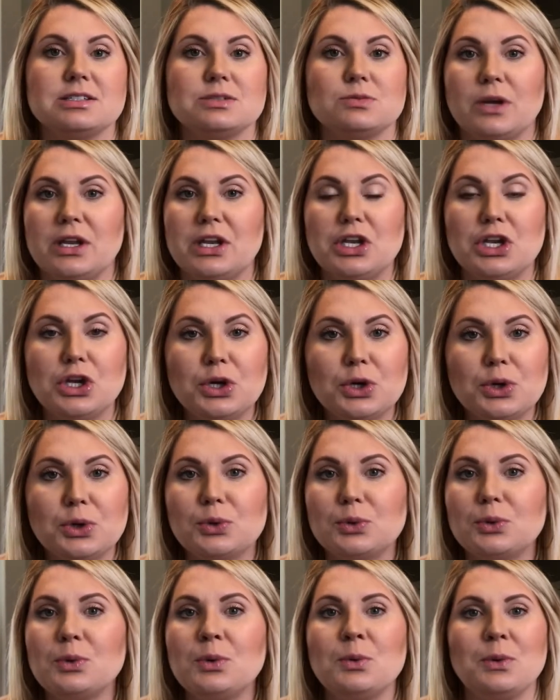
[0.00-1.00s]
We
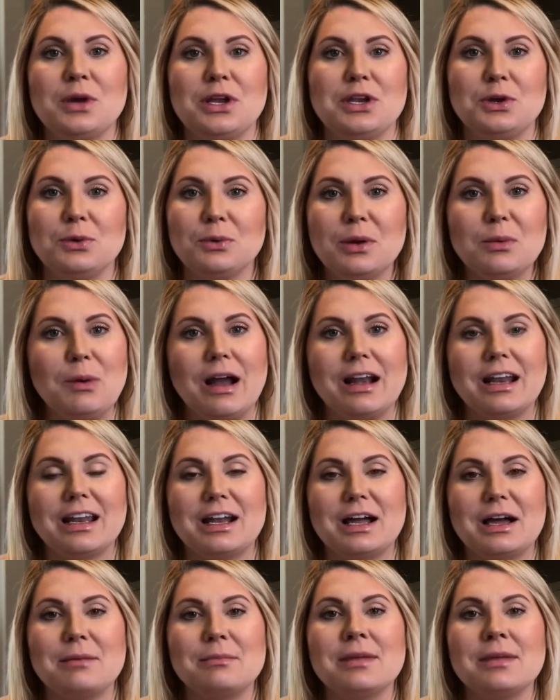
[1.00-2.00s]
knew we wanted them.